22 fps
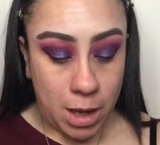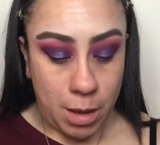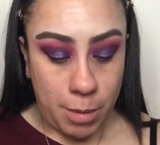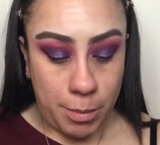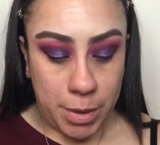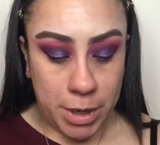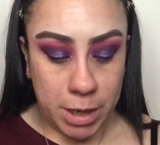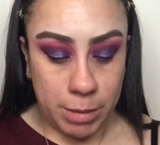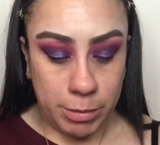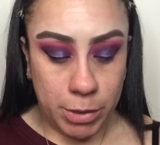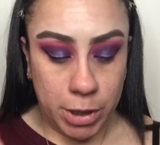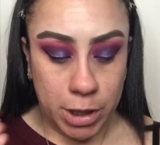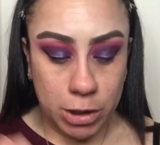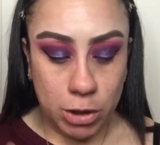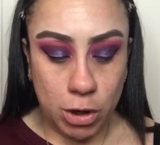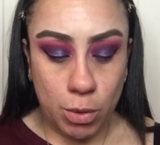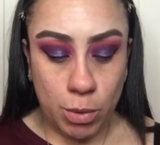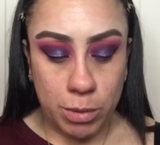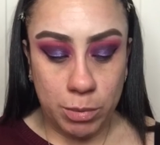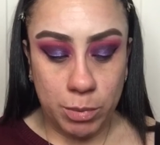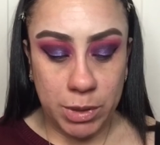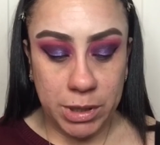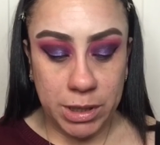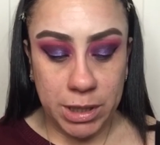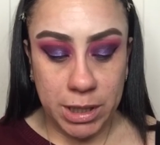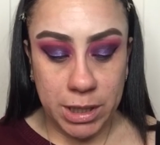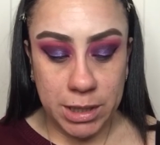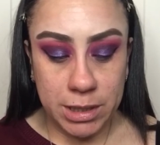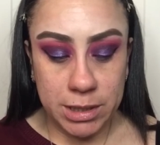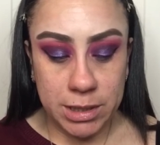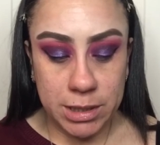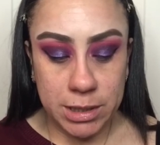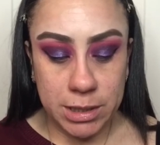But I'm going to go in with
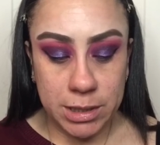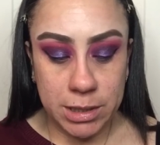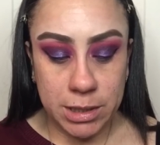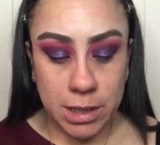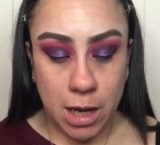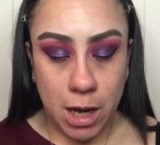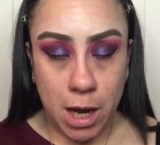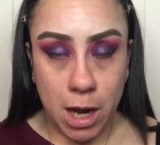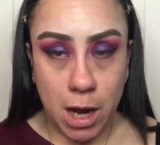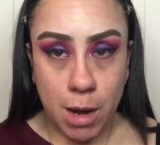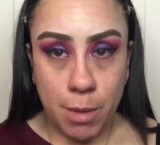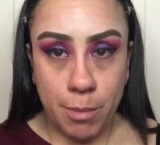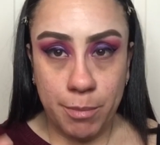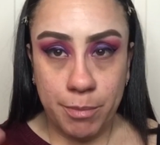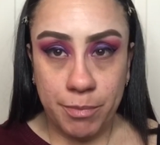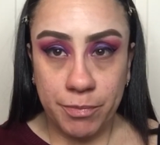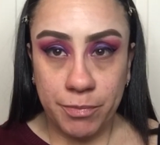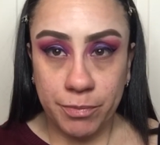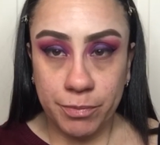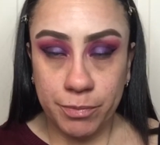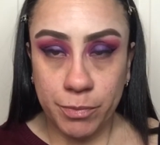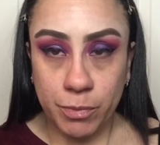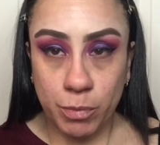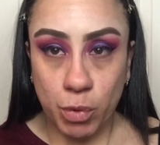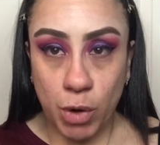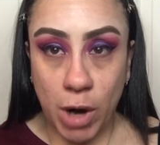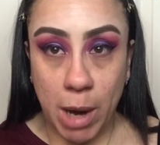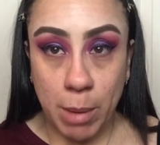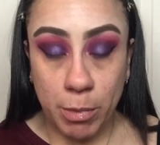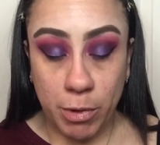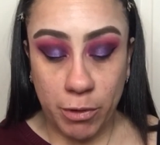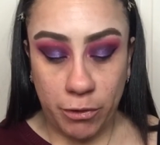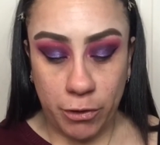this
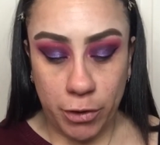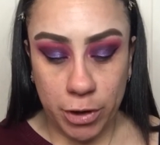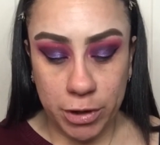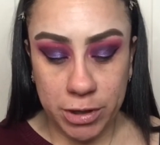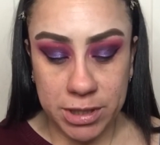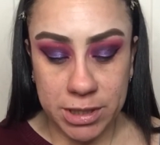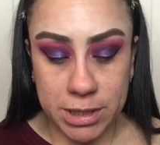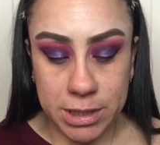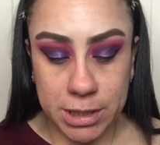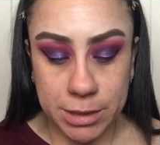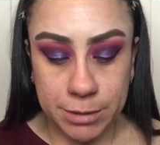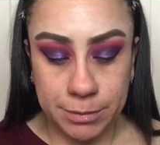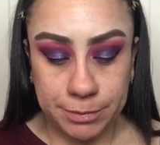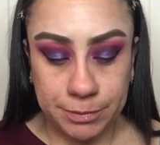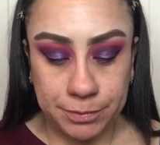primer first.